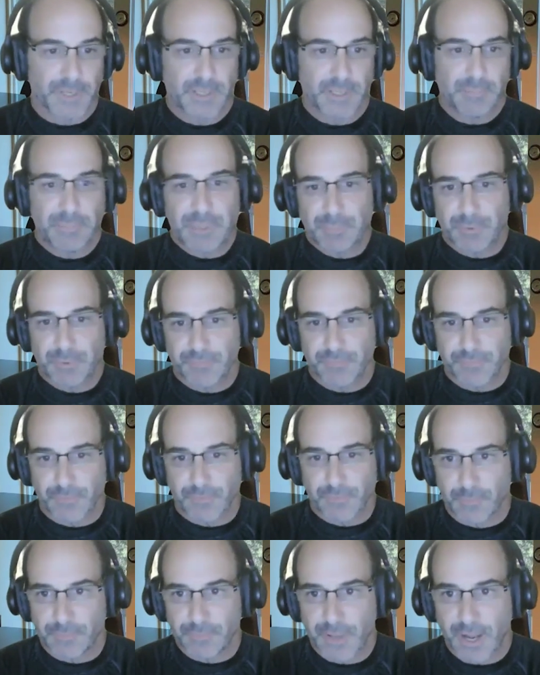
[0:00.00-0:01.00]
getting people
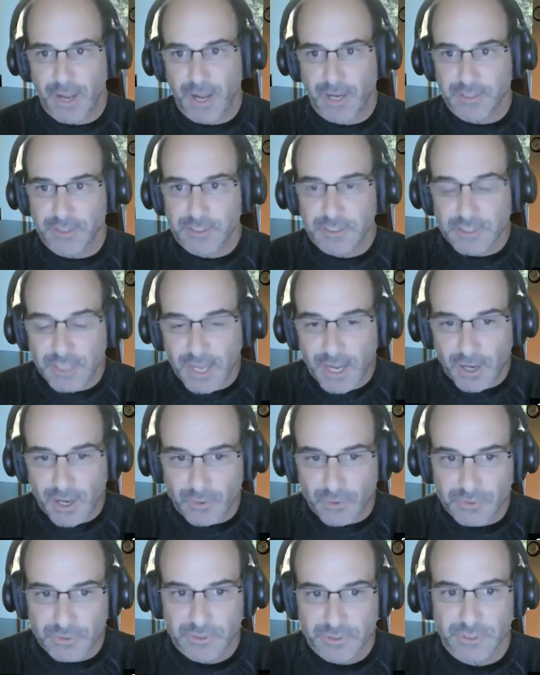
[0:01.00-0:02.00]
from
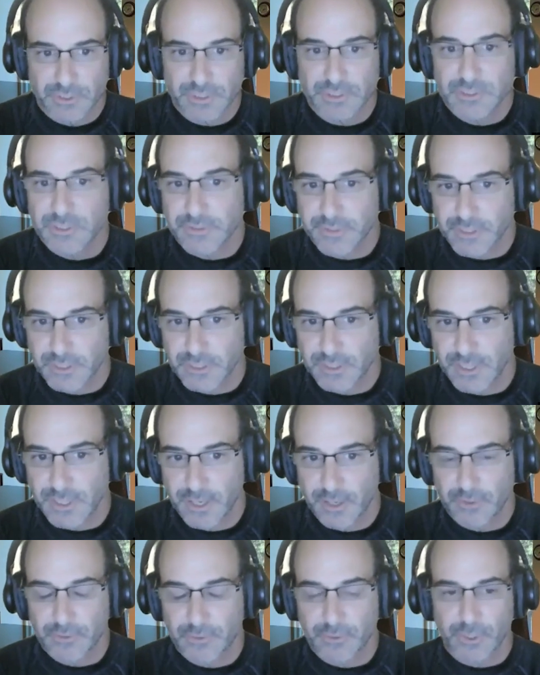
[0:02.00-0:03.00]
non-cloud into the
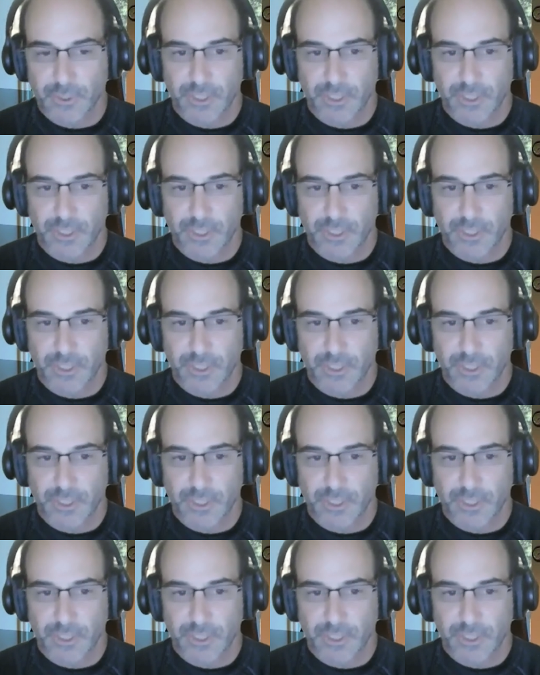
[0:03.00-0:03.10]
cloud,